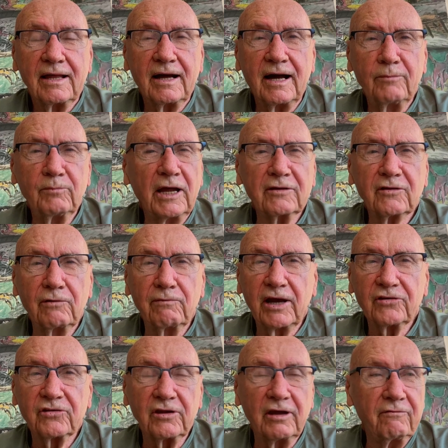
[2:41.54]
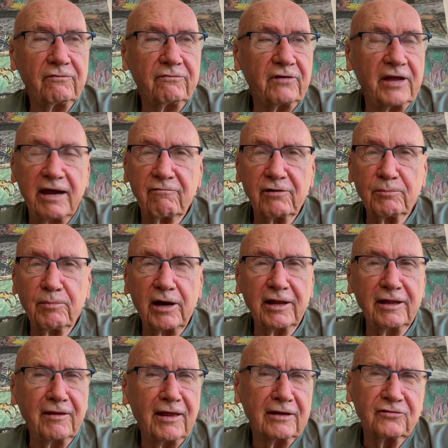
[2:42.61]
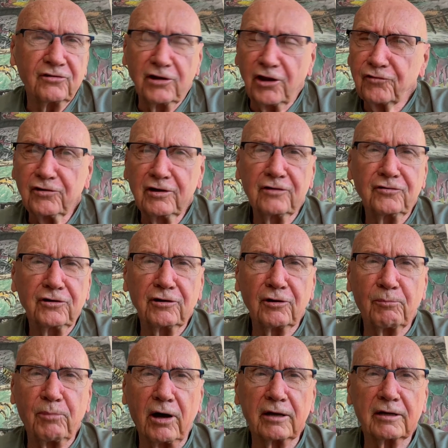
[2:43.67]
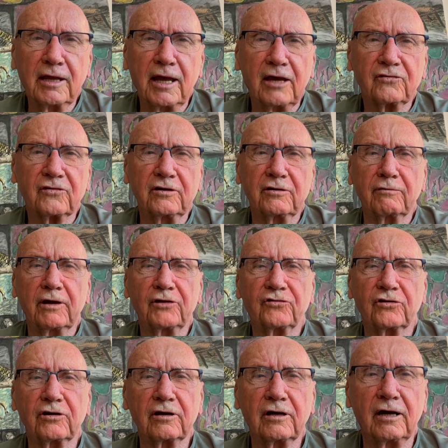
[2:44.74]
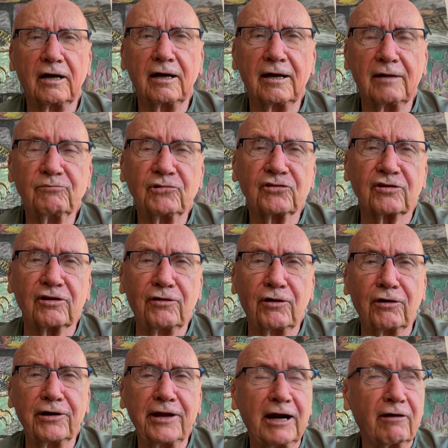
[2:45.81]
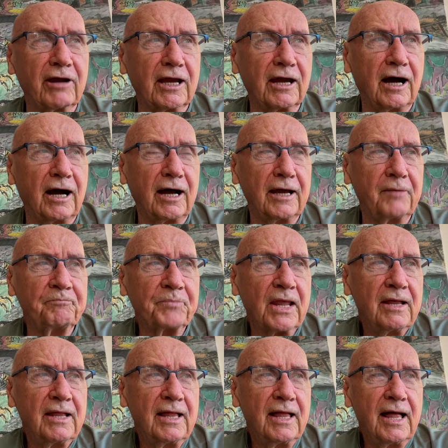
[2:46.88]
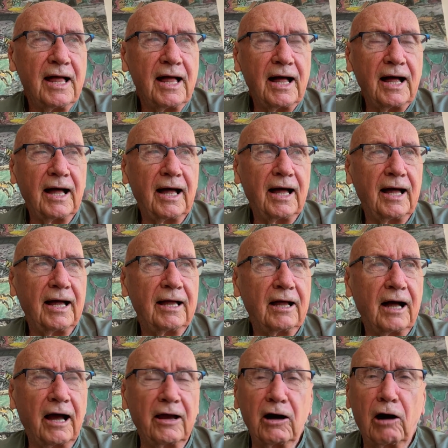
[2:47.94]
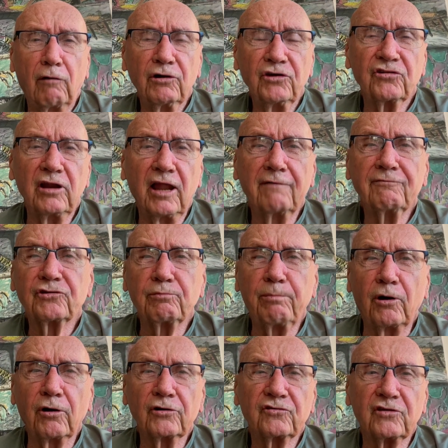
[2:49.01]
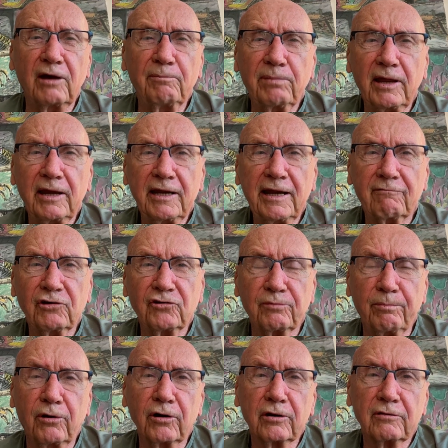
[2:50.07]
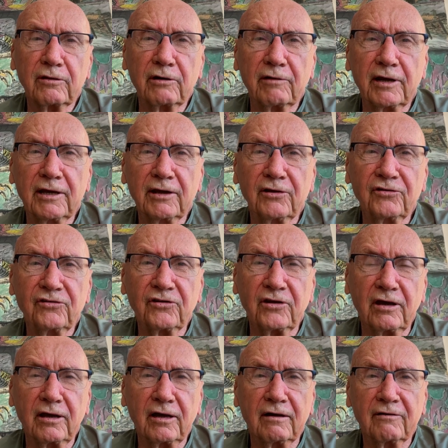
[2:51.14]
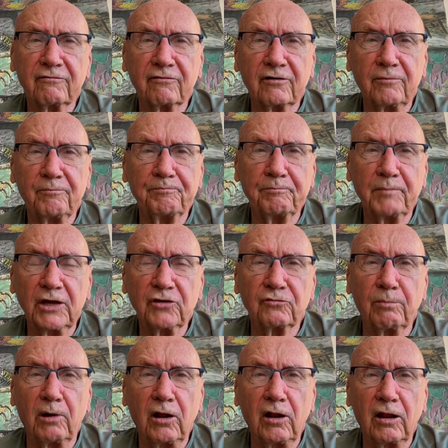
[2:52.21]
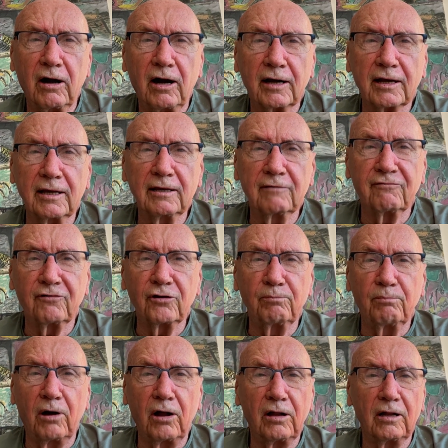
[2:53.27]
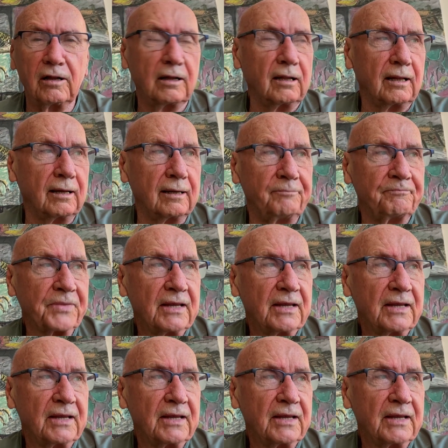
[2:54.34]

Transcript: I'm like the rest of everybody that's listening to your podcast here, Richard. Just an ordinary guy. I always loved sports. I played every sport there is, from baseball, hockey, football,